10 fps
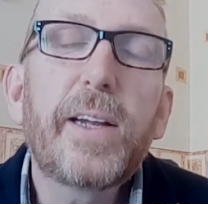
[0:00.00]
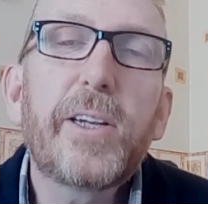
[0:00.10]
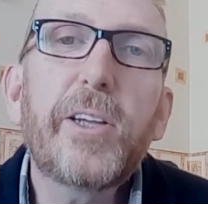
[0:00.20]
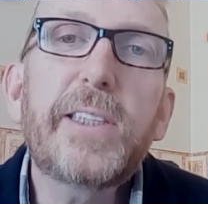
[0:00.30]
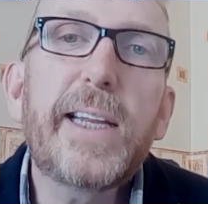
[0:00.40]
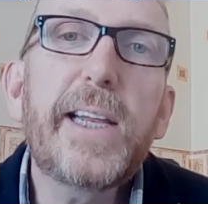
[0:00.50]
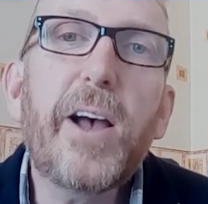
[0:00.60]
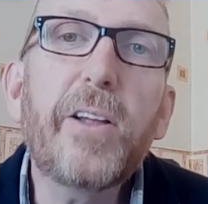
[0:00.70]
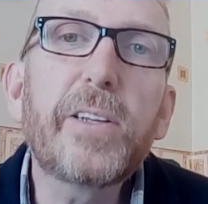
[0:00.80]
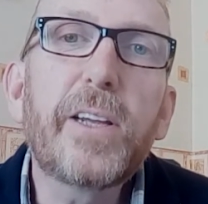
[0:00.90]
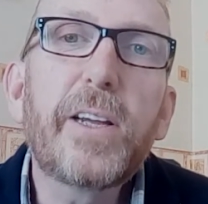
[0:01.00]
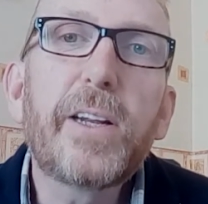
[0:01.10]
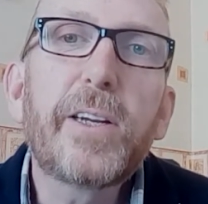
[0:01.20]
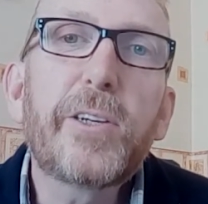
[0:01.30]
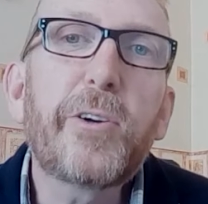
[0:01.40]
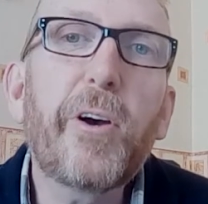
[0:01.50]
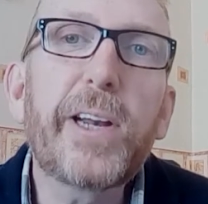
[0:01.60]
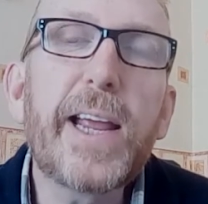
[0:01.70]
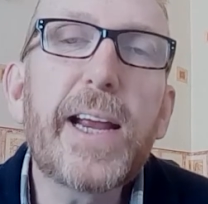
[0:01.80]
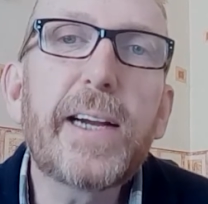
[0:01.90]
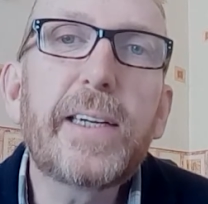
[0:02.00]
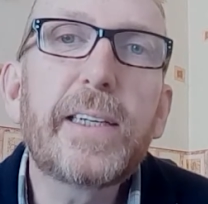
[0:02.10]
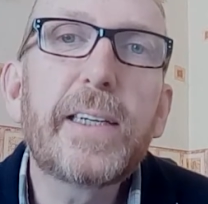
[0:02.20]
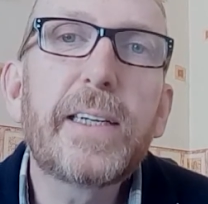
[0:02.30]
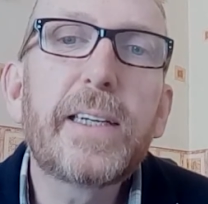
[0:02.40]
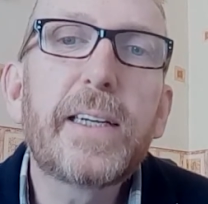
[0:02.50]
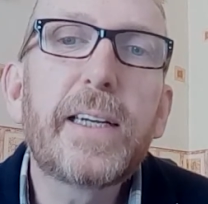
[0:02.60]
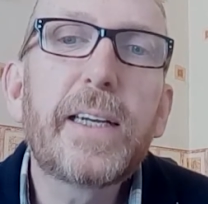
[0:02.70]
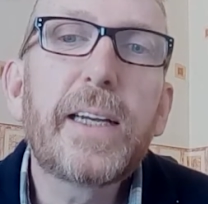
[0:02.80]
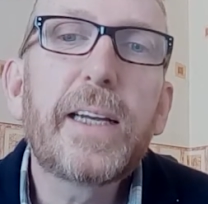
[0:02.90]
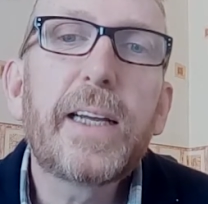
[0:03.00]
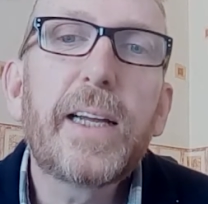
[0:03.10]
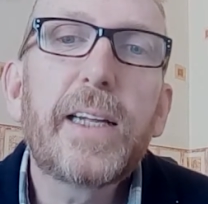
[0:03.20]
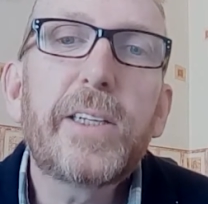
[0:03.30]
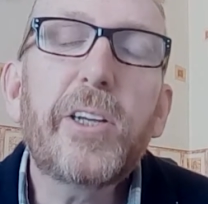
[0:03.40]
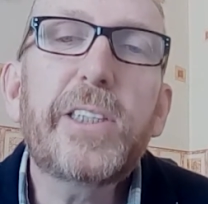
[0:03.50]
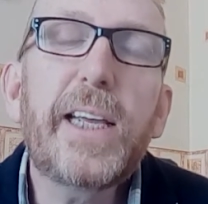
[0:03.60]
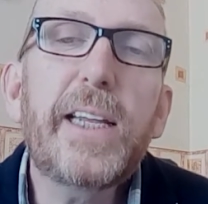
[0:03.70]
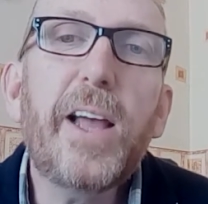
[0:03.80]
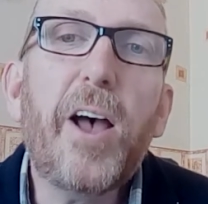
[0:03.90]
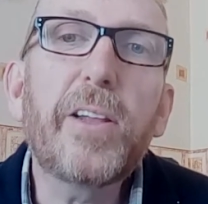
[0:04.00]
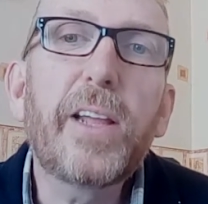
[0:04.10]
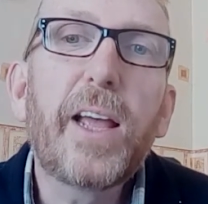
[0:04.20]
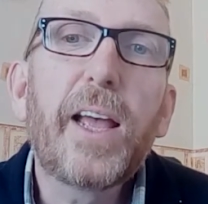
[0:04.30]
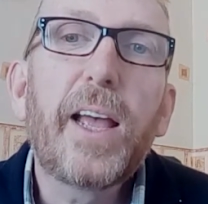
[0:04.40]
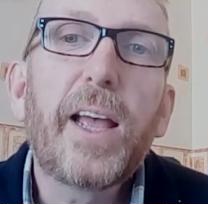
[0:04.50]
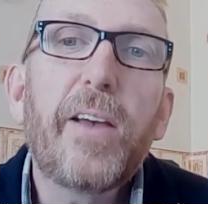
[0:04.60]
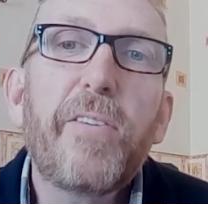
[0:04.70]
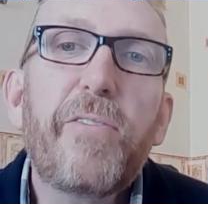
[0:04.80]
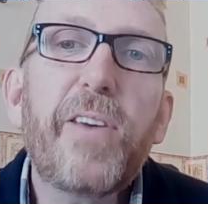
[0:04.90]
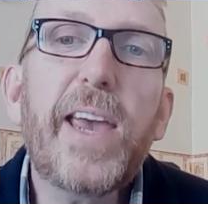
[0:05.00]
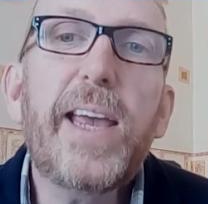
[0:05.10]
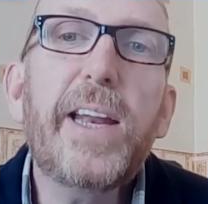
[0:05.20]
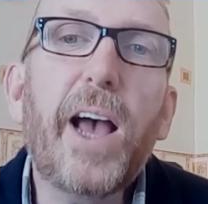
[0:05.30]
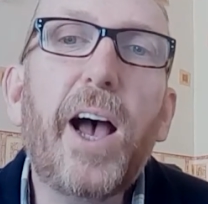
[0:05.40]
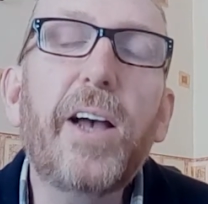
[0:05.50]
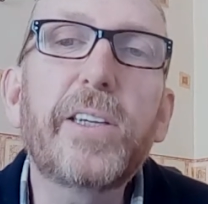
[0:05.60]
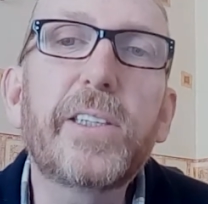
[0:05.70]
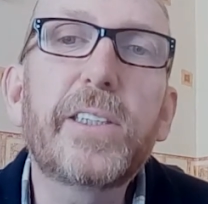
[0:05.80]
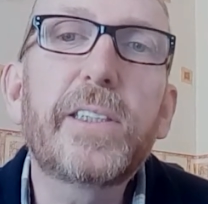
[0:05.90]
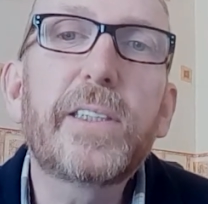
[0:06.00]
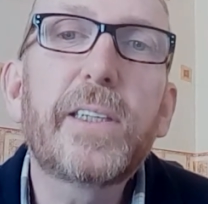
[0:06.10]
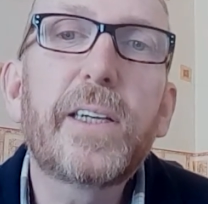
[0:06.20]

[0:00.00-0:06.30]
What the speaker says: does he not draw near? Does he not feed us